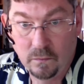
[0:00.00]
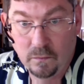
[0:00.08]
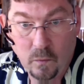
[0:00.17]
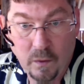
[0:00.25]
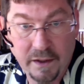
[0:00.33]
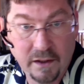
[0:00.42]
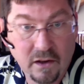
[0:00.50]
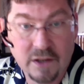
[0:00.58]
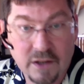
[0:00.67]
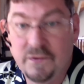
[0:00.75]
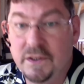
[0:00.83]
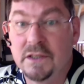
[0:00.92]

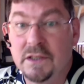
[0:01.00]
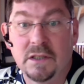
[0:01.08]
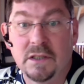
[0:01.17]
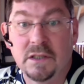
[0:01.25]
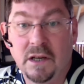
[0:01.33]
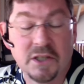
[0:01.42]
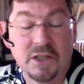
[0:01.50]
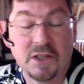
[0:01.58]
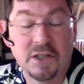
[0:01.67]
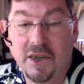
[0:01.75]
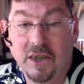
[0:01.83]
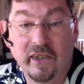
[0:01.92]
win-loss visits and
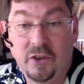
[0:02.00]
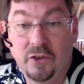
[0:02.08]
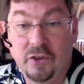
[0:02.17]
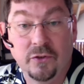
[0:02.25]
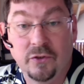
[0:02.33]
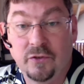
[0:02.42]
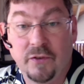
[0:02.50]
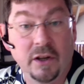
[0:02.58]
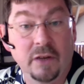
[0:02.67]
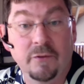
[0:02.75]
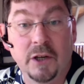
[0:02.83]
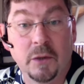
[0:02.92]
customer interviews
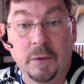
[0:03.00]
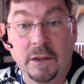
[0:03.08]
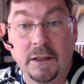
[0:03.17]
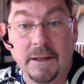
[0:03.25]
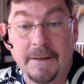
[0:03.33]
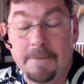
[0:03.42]
fairly frequently.